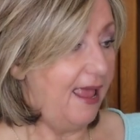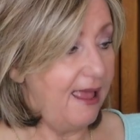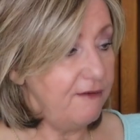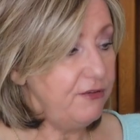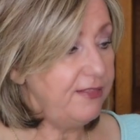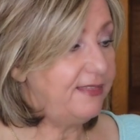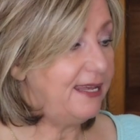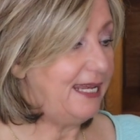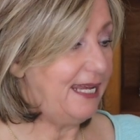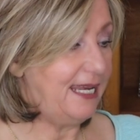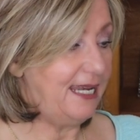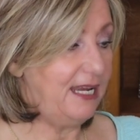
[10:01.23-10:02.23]
everything
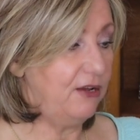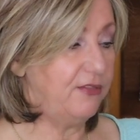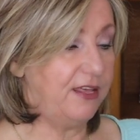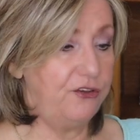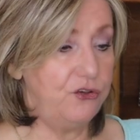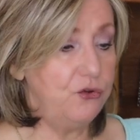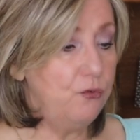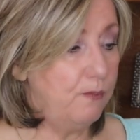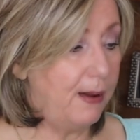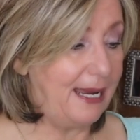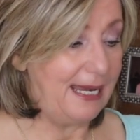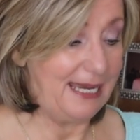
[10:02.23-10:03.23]
in here that you
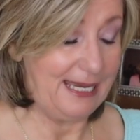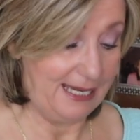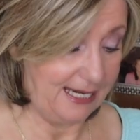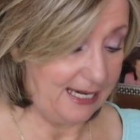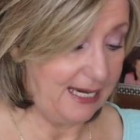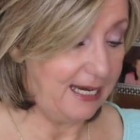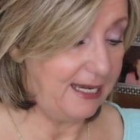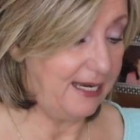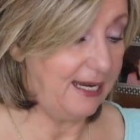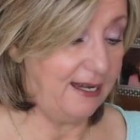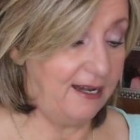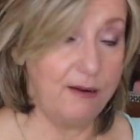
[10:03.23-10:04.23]
might need
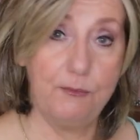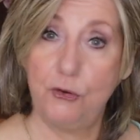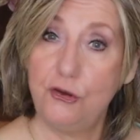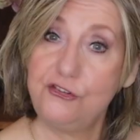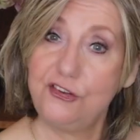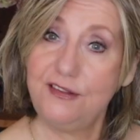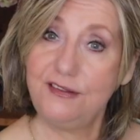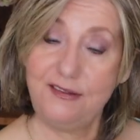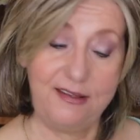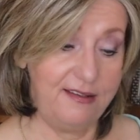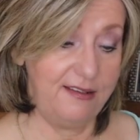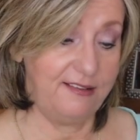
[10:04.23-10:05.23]
in an
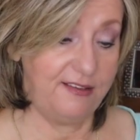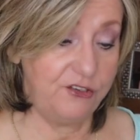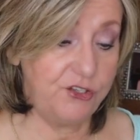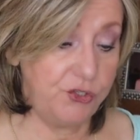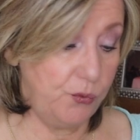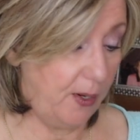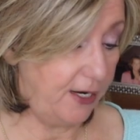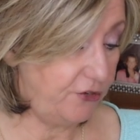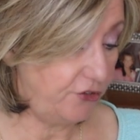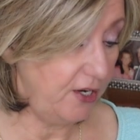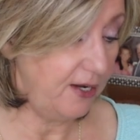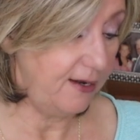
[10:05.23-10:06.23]
emergency
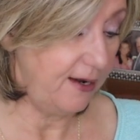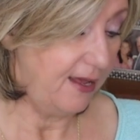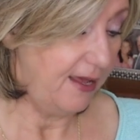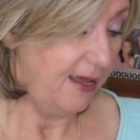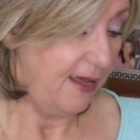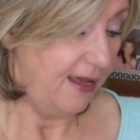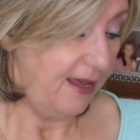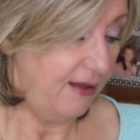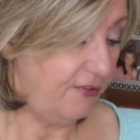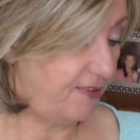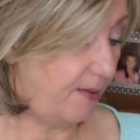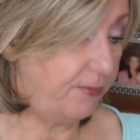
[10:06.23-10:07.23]
situation
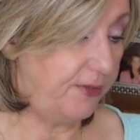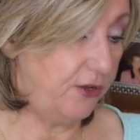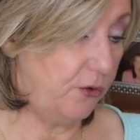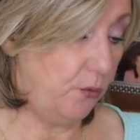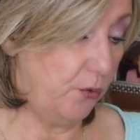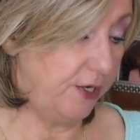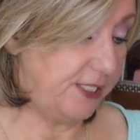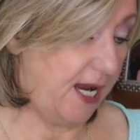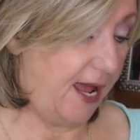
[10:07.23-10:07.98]
if something were to